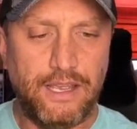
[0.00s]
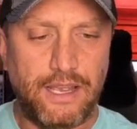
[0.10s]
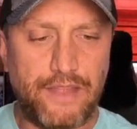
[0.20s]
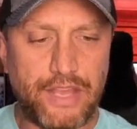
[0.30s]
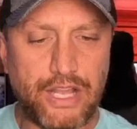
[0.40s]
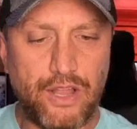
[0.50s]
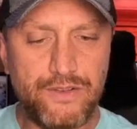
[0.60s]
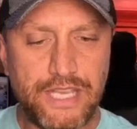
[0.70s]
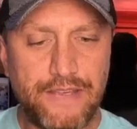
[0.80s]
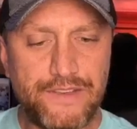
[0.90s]
At the
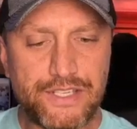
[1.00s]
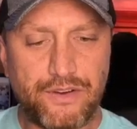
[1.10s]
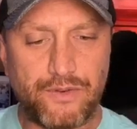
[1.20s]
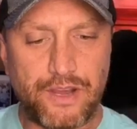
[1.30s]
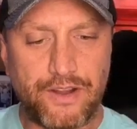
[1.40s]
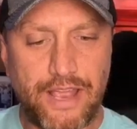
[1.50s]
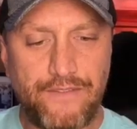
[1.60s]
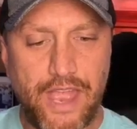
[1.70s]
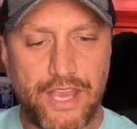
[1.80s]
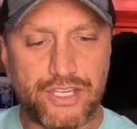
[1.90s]
closing of his career in
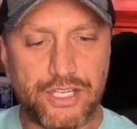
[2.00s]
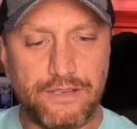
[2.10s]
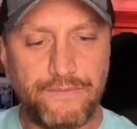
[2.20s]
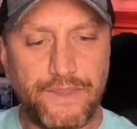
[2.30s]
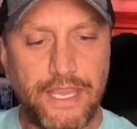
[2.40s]
aviation,